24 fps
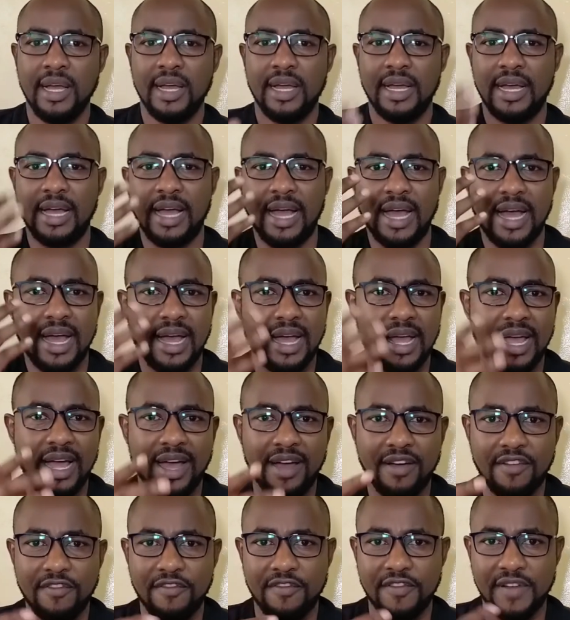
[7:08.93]
I
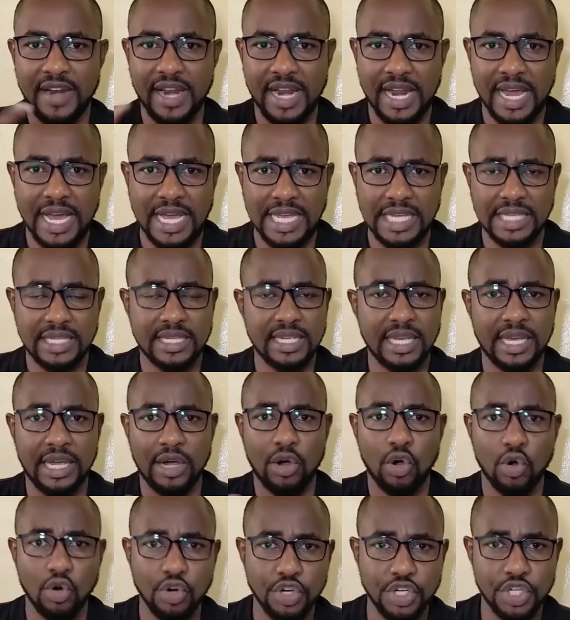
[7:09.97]
have nice
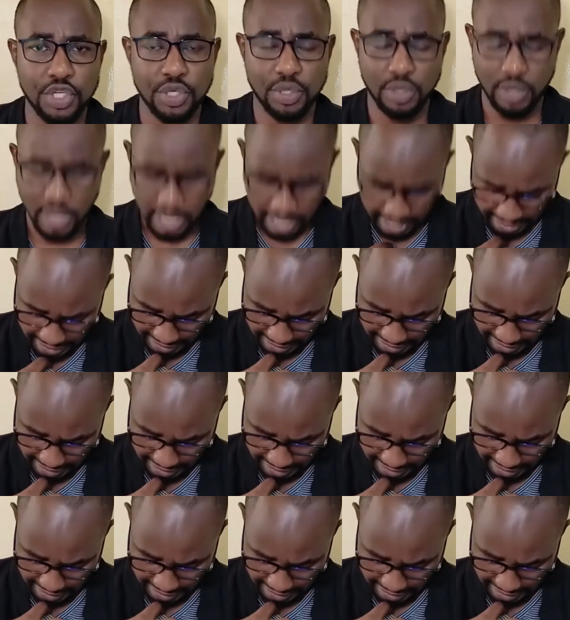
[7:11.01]
audio, like